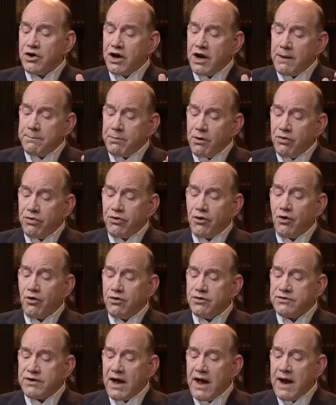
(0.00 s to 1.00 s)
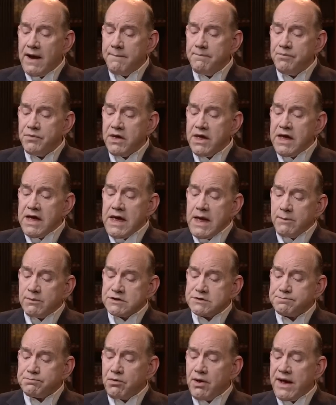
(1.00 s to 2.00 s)
it up a third time. It
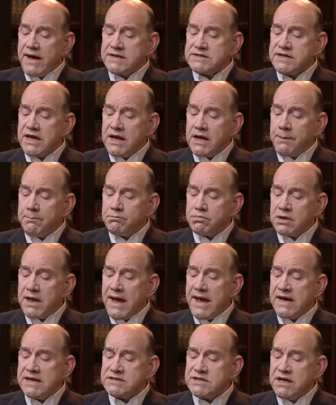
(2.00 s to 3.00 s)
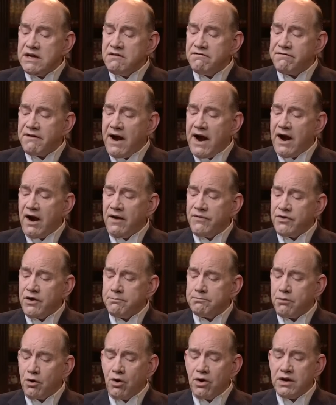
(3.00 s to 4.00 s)
was placed in a blazing fire
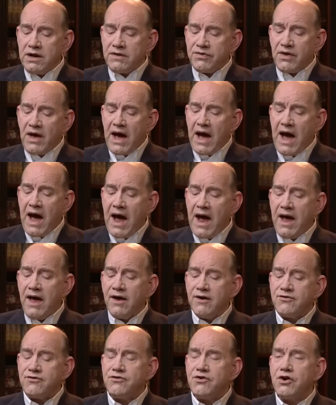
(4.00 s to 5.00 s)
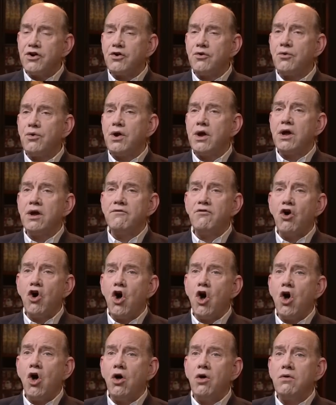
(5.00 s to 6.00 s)
that burned at the highest degree of
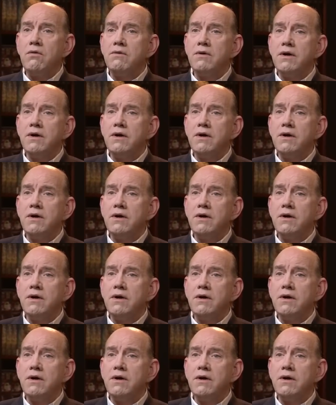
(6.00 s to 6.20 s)
all.